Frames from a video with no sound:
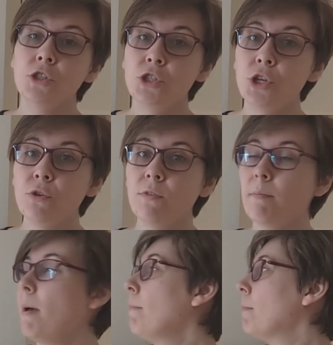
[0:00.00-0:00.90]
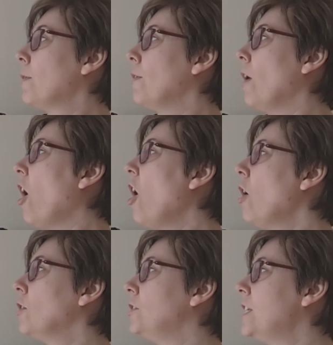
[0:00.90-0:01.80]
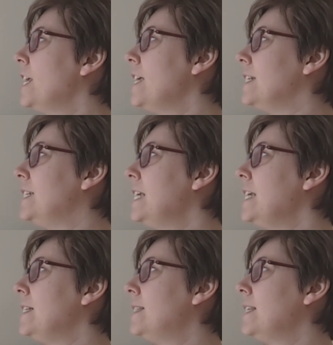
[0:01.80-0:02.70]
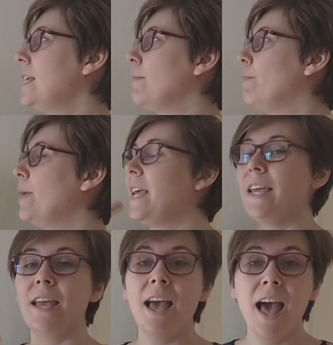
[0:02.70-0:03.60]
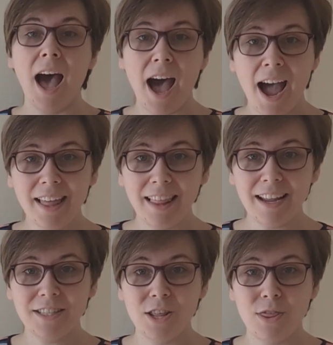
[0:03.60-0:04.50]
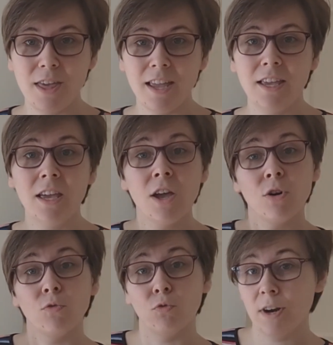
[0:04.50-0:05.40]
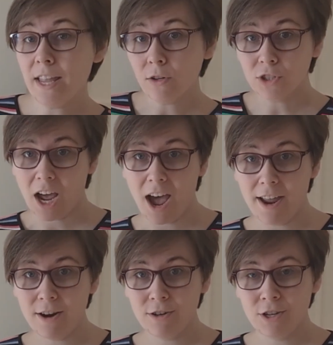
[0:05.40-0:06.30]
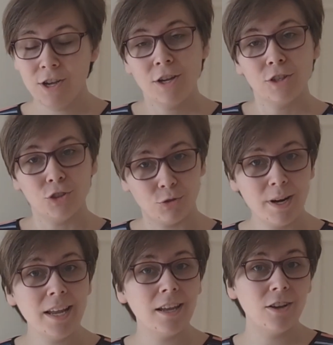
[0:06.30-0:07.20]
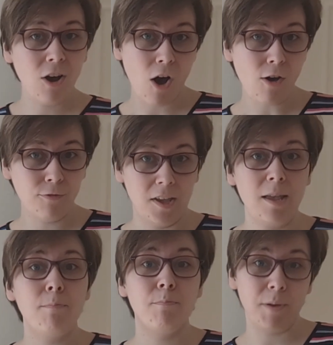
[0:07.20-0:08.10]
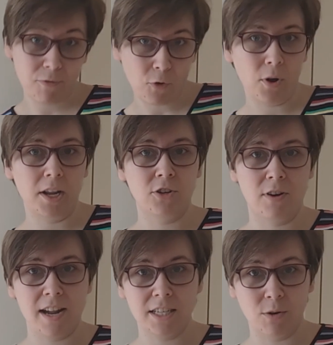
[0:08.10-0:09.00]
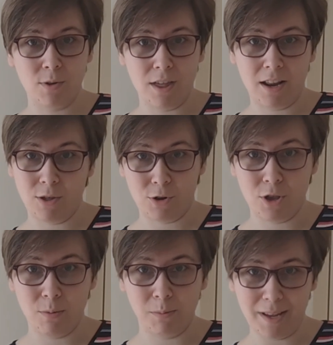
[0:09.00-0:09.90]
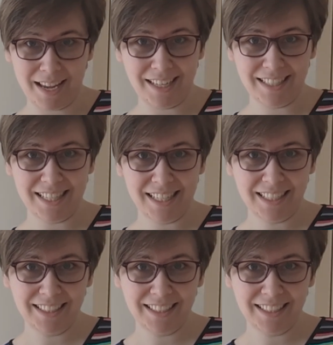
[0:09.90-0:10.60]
To remember RTDCB, I like to think real tired, drink coffee before interacting with any other human beings.